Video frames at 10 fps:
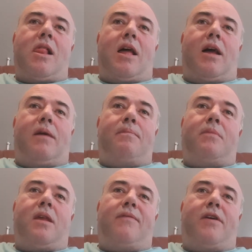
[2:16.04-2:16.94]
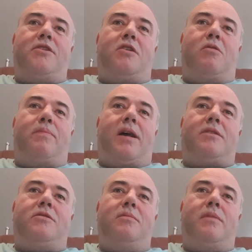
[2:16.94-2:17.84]
If I was to go
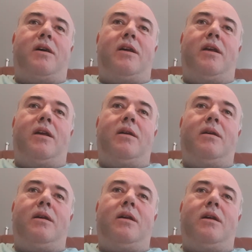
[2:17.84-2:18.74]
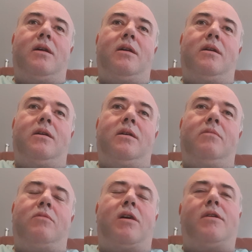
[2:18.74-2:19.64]
back to
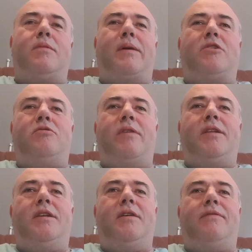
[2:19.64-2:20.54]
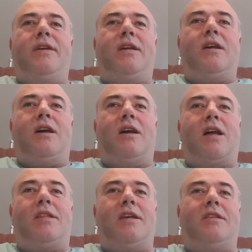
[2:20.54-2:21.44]
I was about 20, I think,
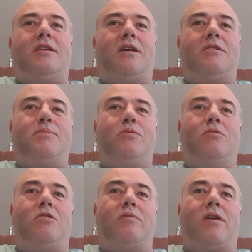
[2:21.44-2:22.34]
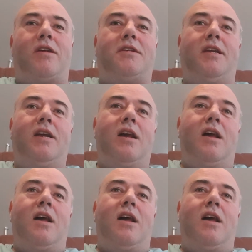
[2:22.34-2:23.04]
I did sport karate.